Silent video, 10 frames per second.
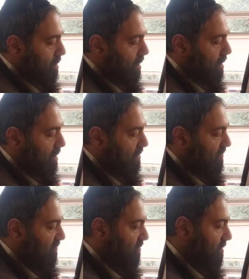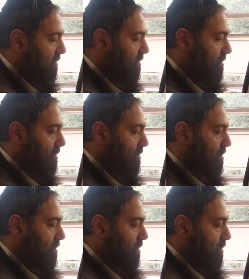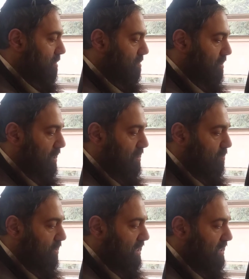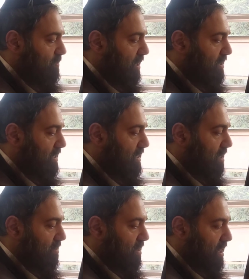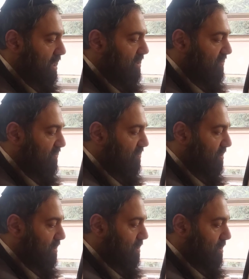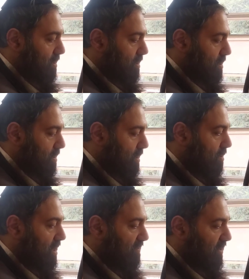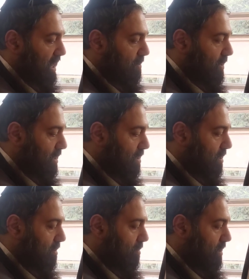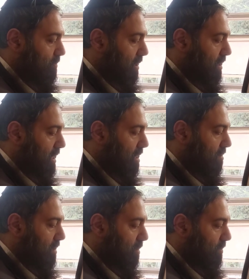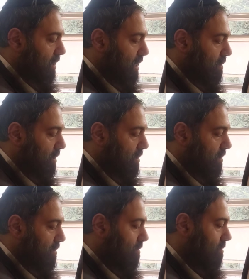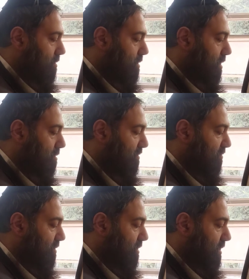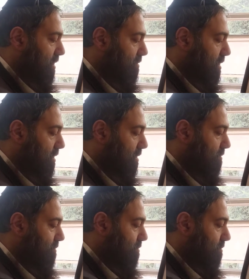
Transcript: Aleph, right? We're gonna spell these out. Aleph. Then you have Lamed. Spell it out, it's gonna be Lamed. Sorry for this handwriting.